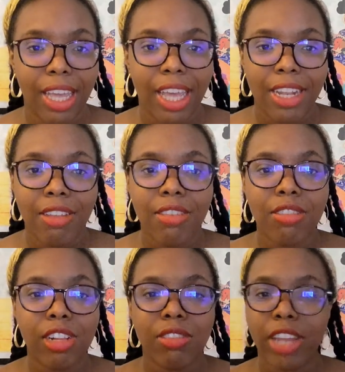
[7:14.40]
This is
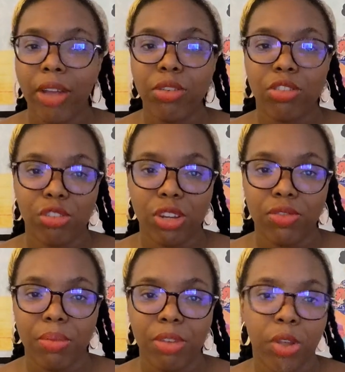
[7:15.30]
just down the street
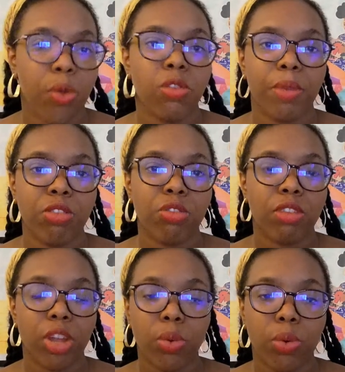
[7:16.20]
from the Ghostbusters
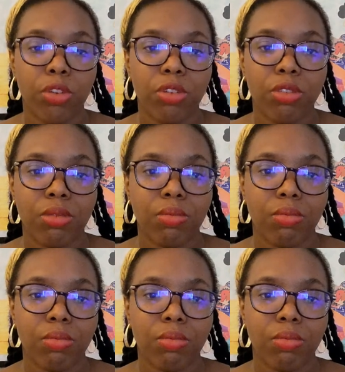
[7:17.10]
headquarters.